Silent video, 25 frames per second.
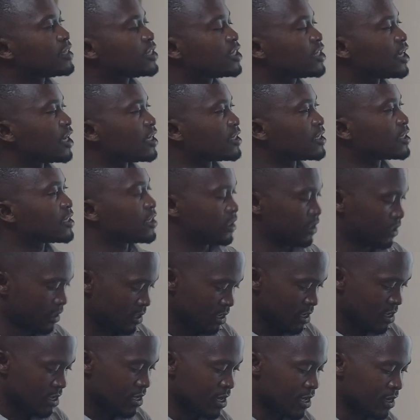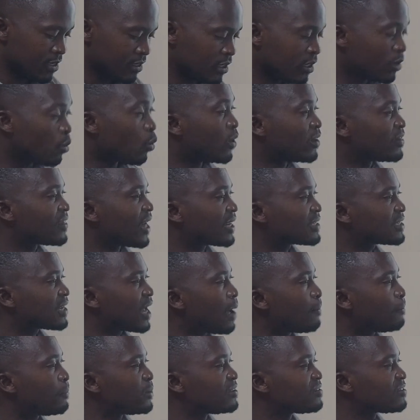chest. And when that
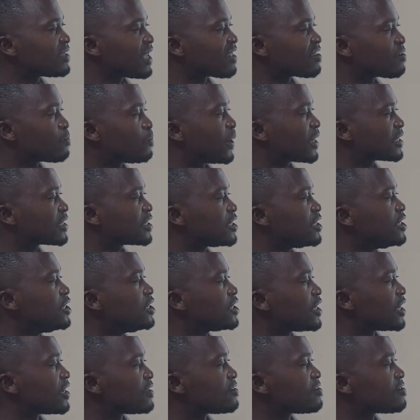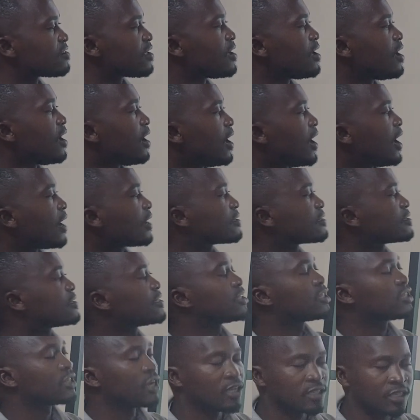happens, expect injuries at the
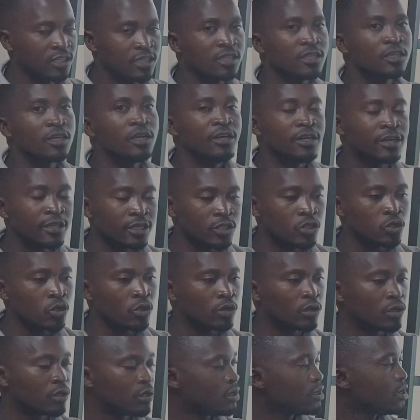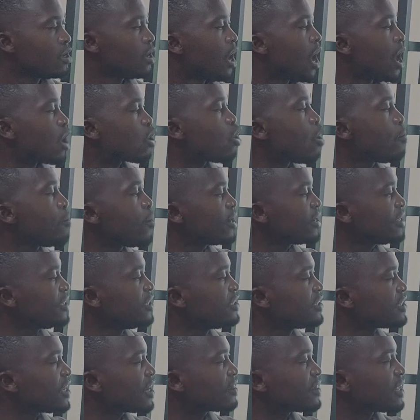chest region. A common
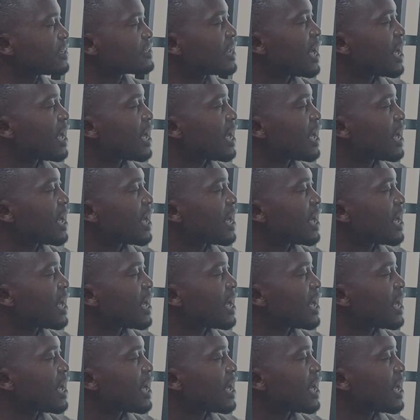injury that